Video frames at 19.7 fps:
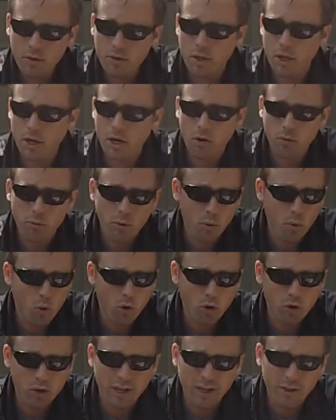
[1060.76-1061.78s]
Then I'll
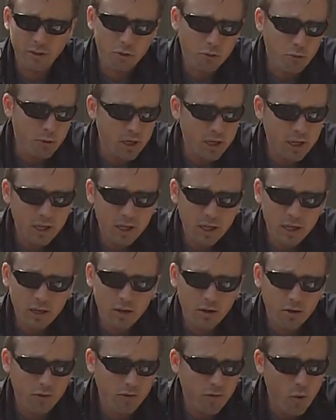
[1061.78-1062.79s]
reward like
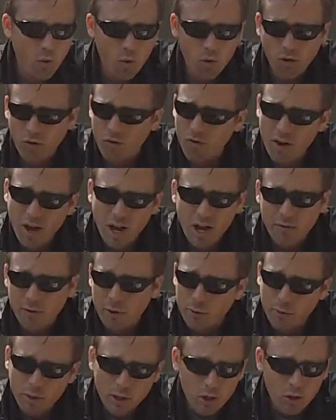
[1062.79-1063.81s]
3 or 4 or 5 in
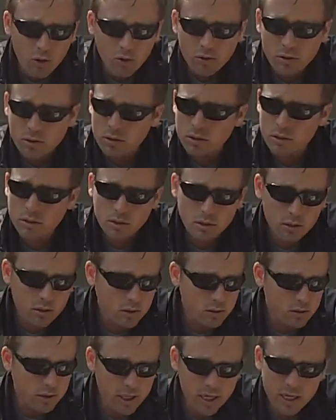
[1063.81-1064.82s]
a row.
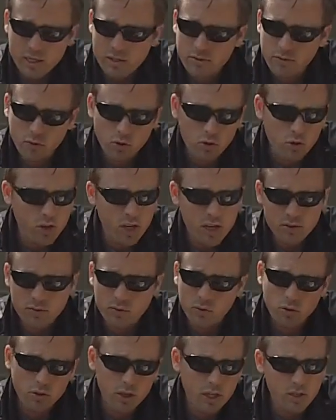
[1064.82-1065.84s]
Yes, food, yes,
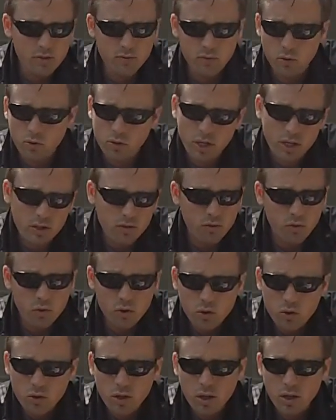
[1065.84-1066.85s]
food, yes, food, yes,
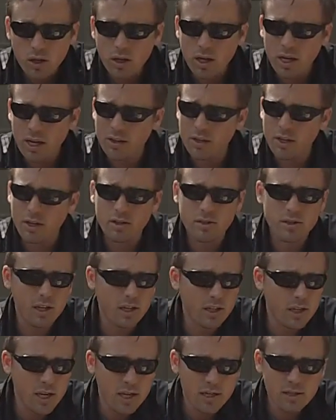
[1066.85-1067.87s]
food. And then I'll say
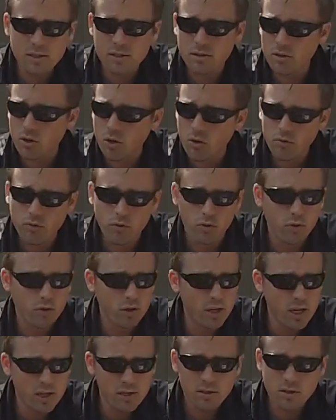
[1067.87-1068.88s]
yes, no food,
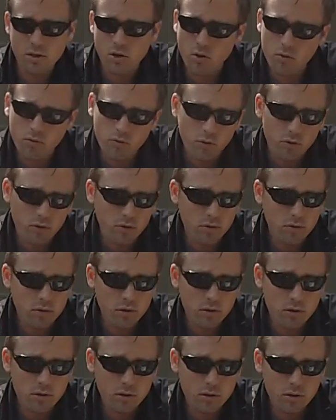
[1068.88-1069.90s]
yes, no food.
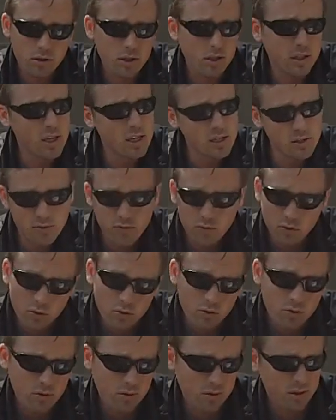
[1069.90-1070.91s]
Yes,
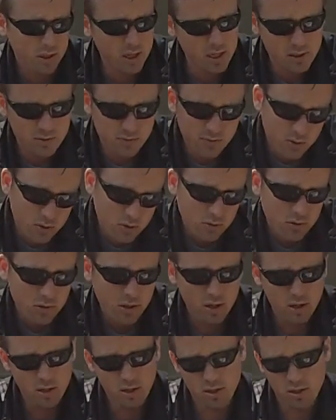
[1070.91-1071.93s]
food, yes, food.
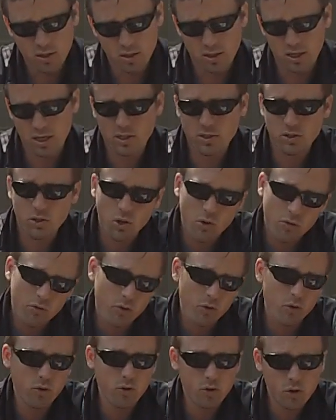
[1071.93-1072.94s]
Yes, no
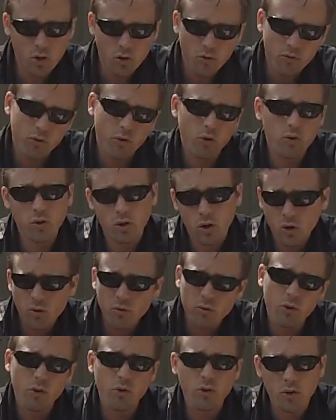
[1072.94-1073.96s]
food, no food, no
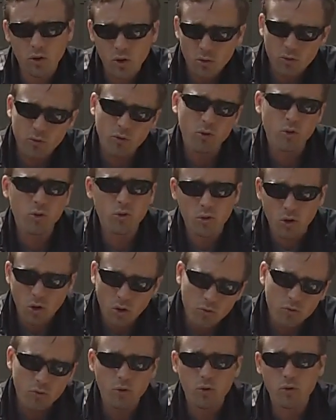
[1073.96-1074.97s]
food, no food, no
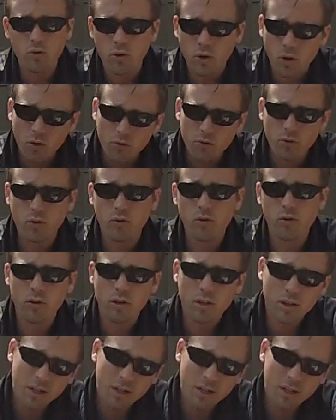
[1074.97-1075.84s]
food, no food.